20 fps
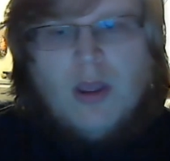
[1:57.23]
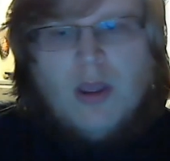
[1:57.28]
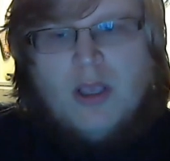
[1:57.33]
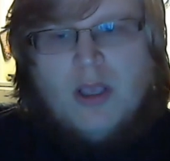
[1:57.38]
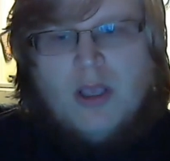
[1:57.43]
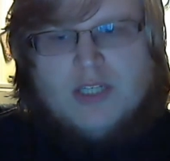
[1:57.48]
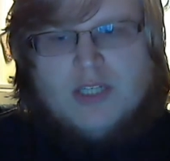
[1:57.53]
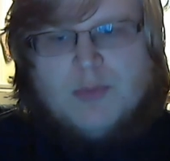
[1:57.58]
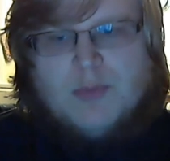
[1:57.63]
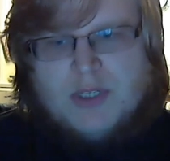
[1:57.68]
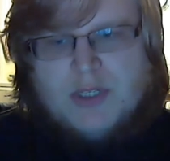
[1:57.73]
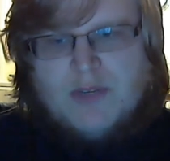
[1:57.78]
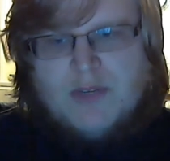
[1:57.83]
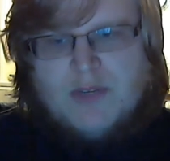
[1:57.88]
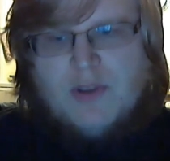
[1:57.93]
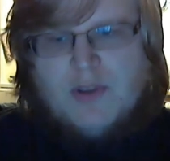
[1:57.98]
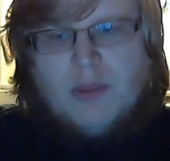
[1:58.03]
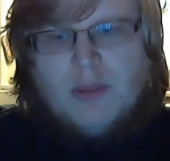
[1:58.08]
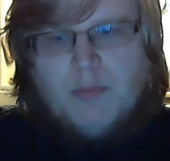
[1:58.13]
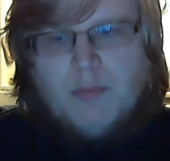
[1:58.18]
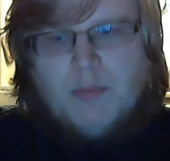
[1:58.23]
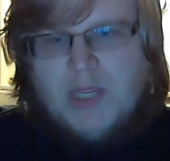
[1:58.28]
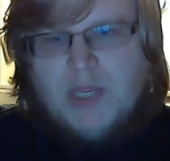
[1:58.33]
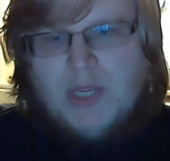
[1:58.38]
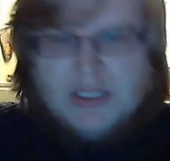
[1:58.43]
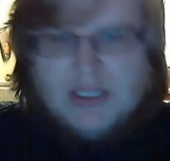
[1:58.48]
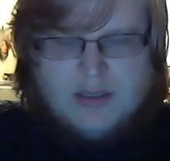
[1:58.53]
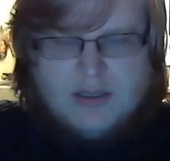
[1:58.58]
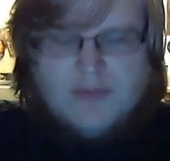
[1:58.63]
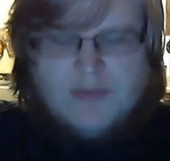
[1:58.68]
specific
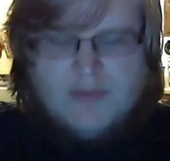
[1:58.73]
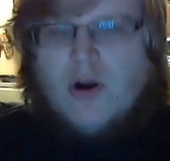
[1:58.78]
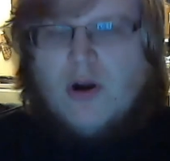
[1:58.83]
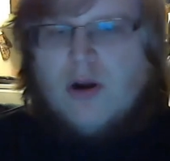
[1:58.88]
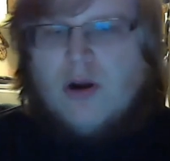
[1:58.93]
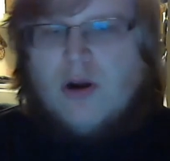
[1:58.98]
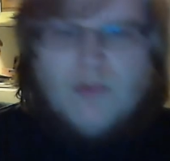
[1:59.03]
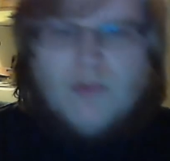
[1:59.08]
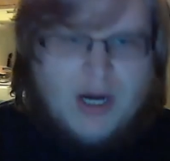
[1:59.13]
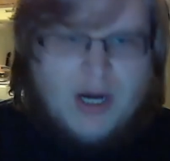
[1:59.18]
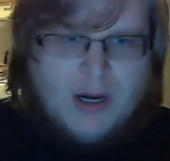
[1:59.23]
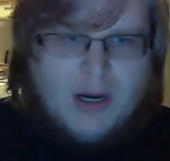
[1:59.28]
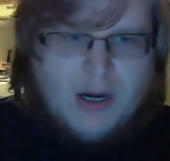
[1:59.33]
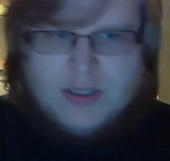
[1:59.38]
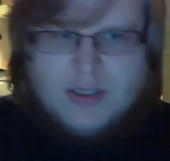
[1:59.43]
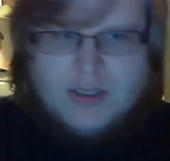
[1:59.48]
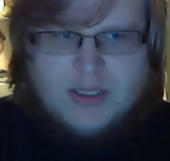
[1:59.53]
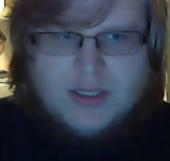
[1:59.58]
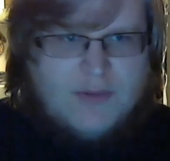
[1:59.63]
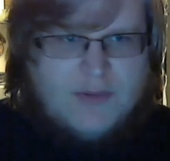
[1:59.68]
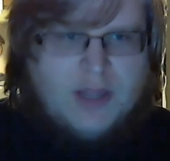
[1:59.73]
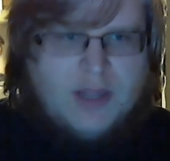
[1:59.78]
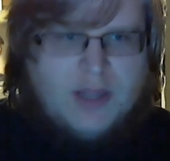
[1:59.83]
pieces of hardware and stuff like